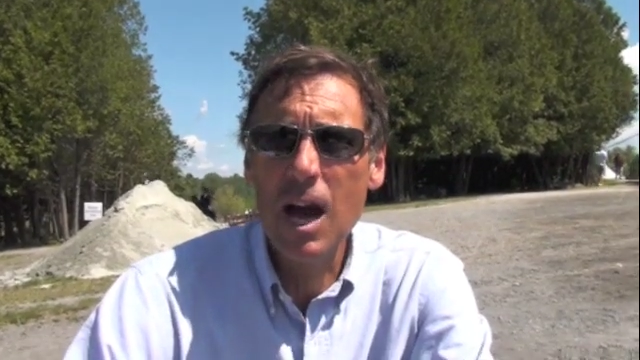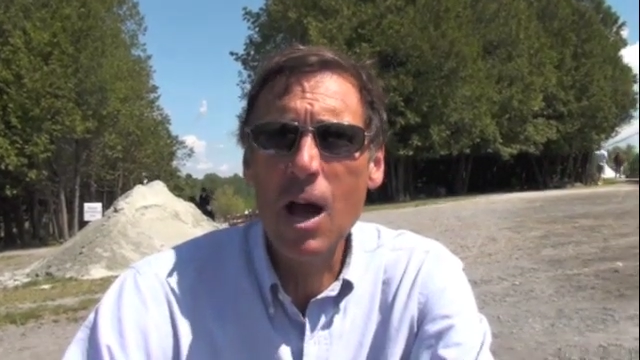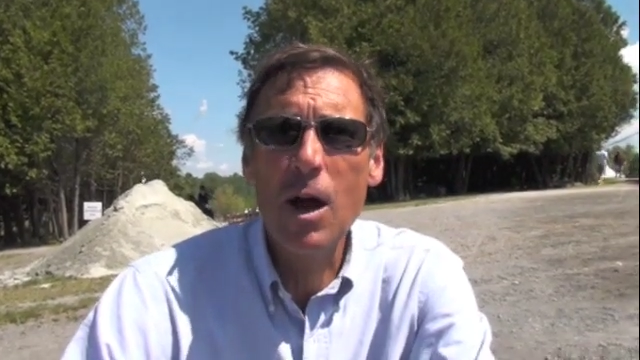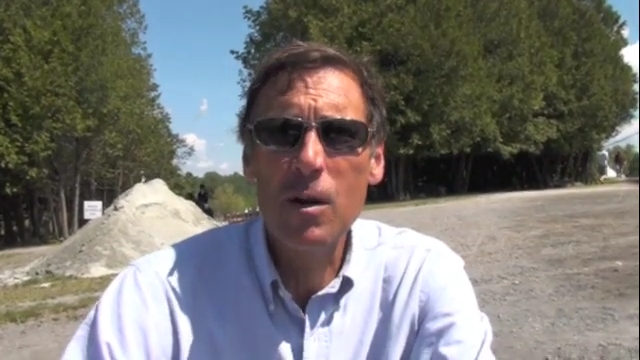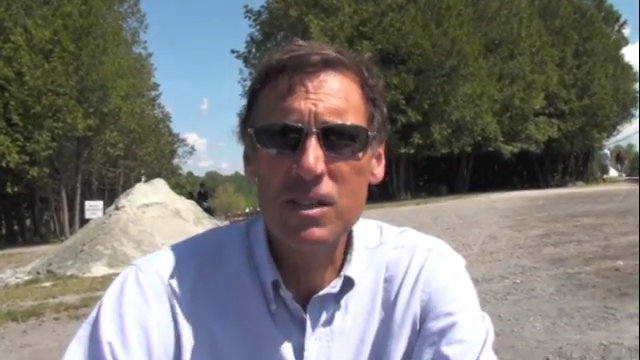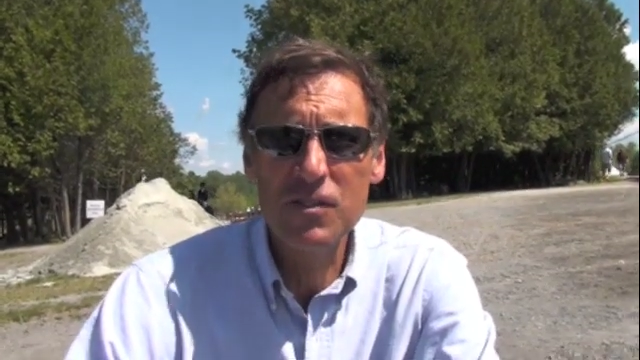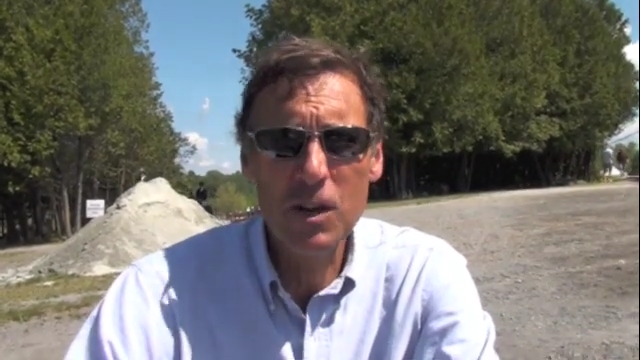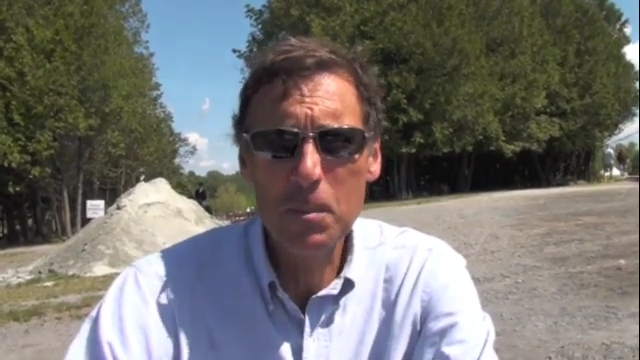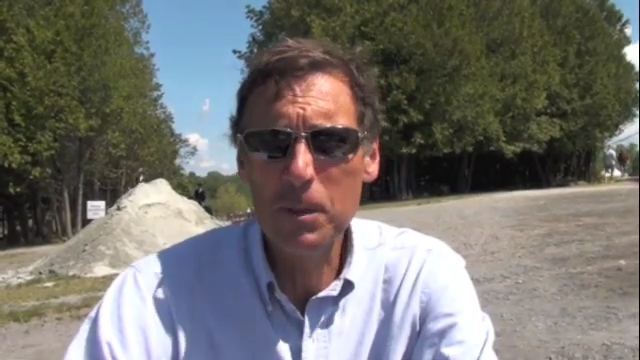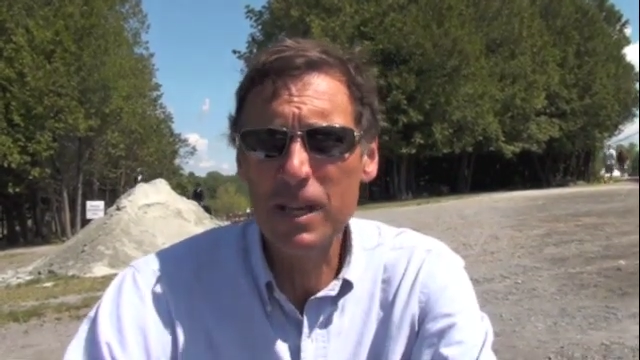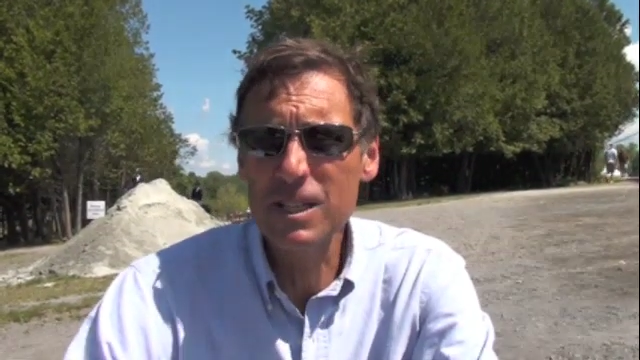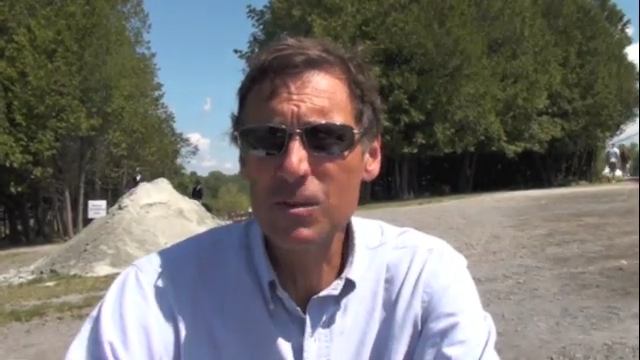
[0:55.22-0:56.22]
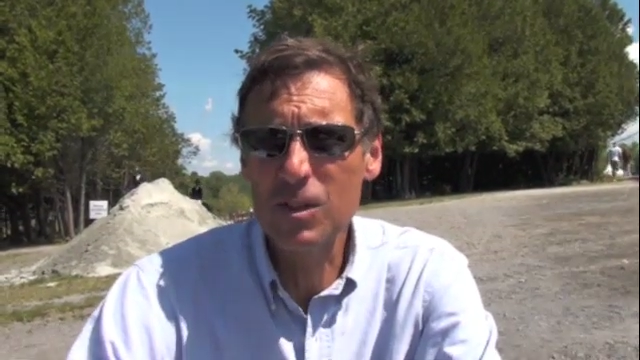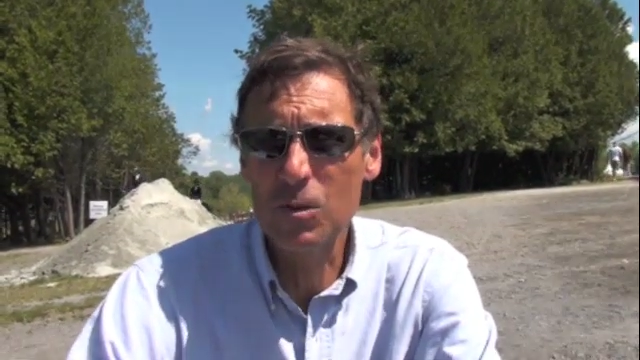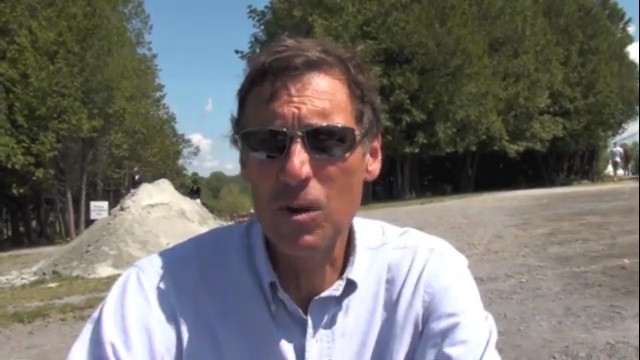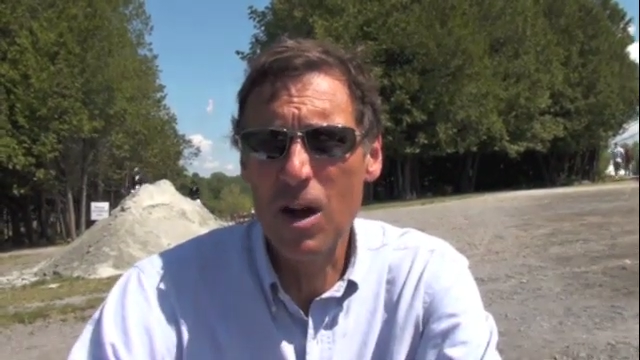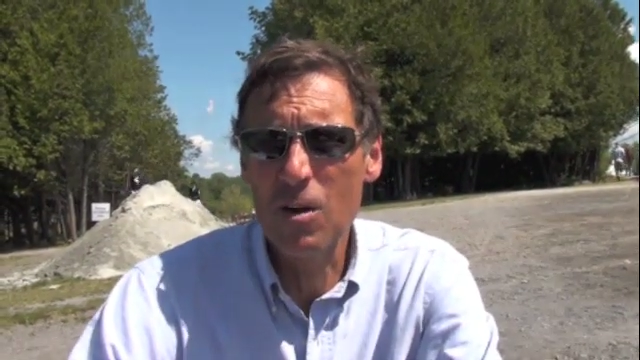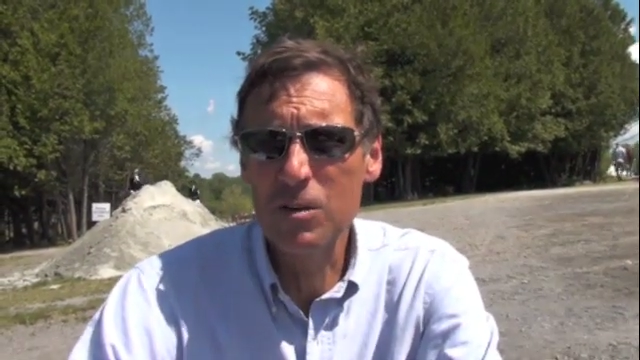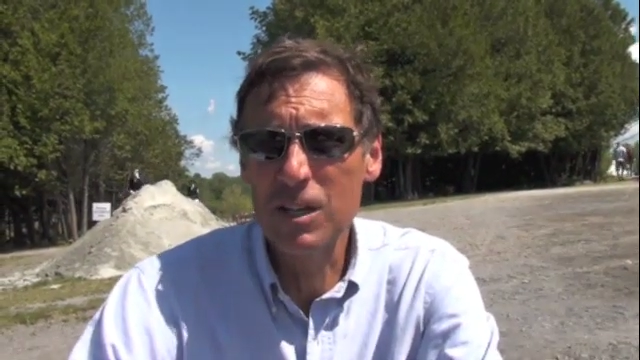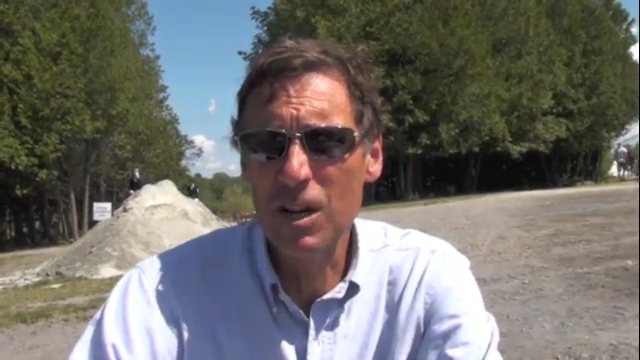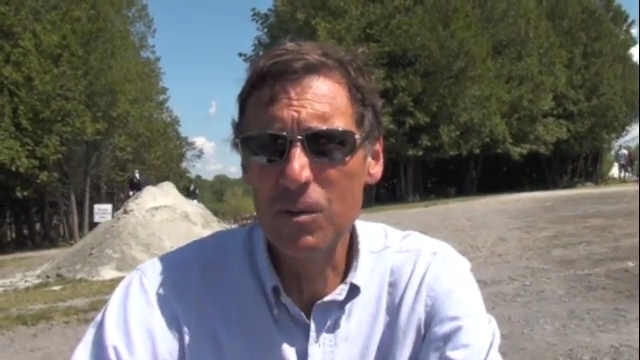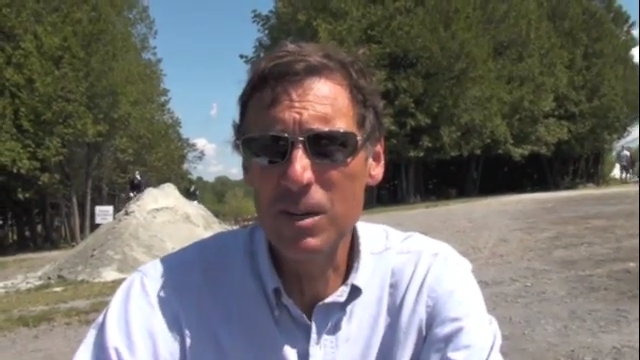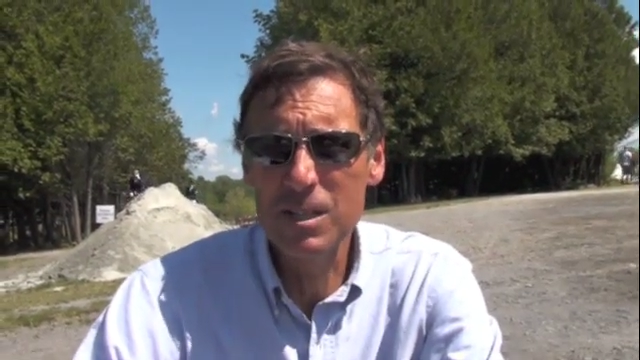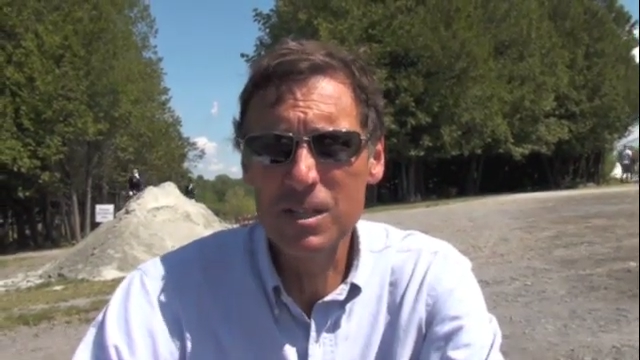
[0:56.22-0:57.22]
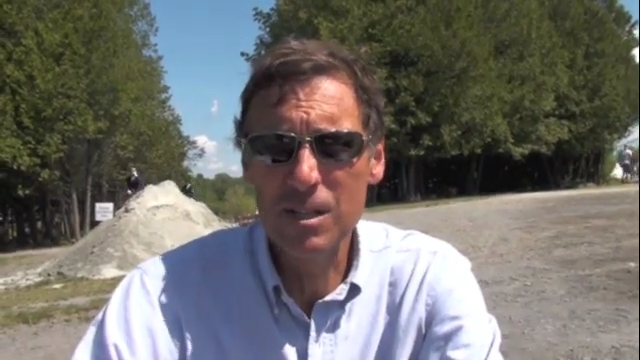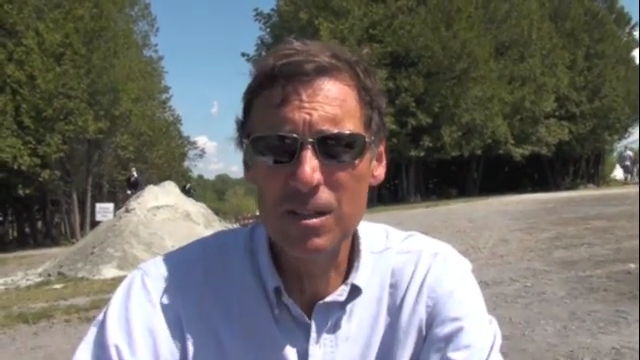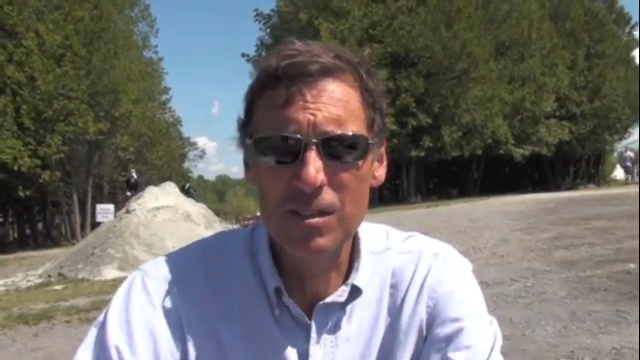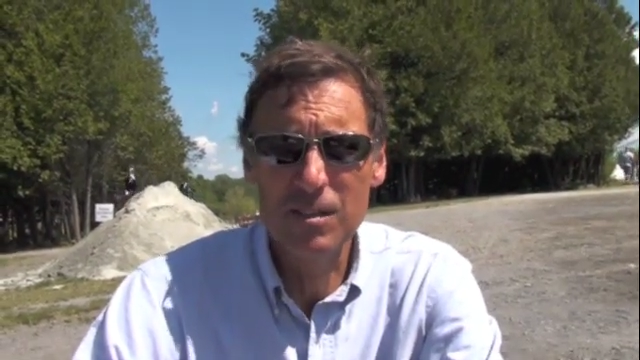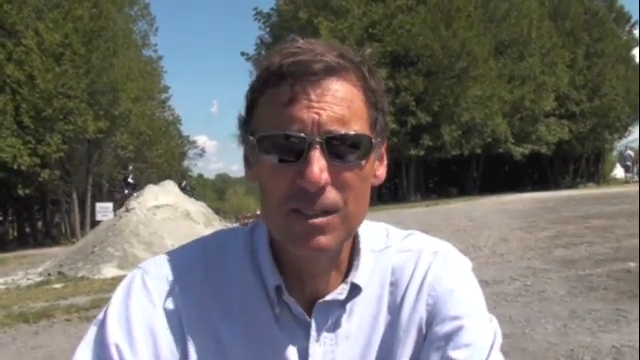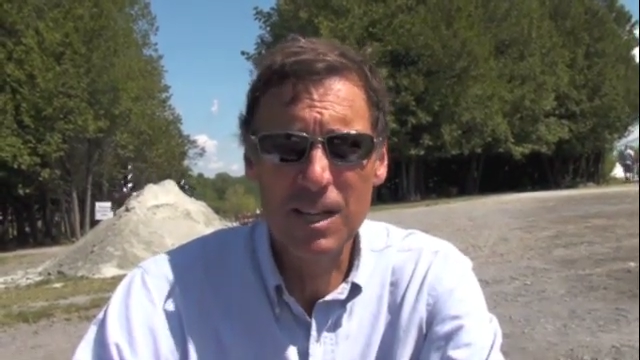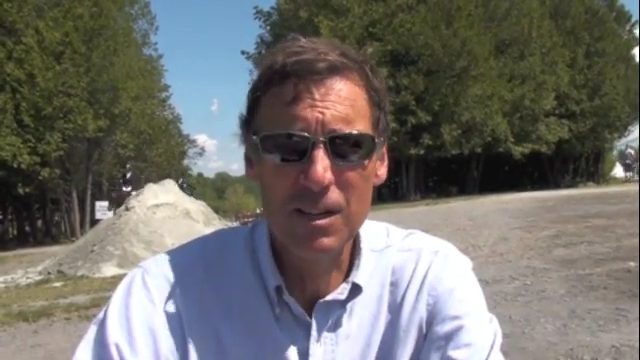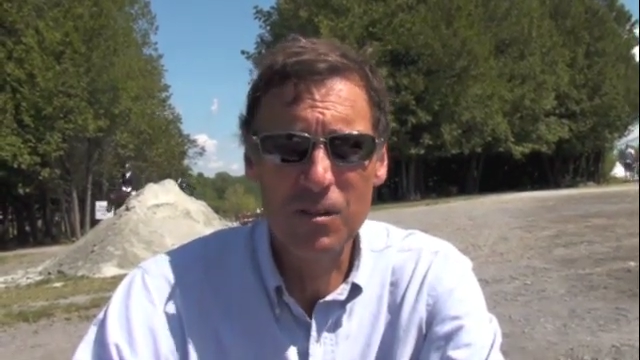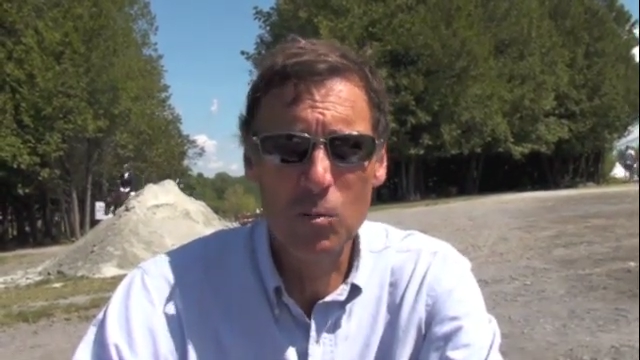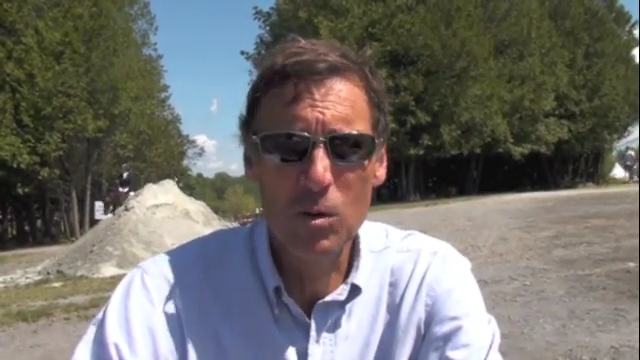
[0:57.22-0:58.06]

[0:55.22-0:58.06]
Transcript: I was very pleased with the round. He's got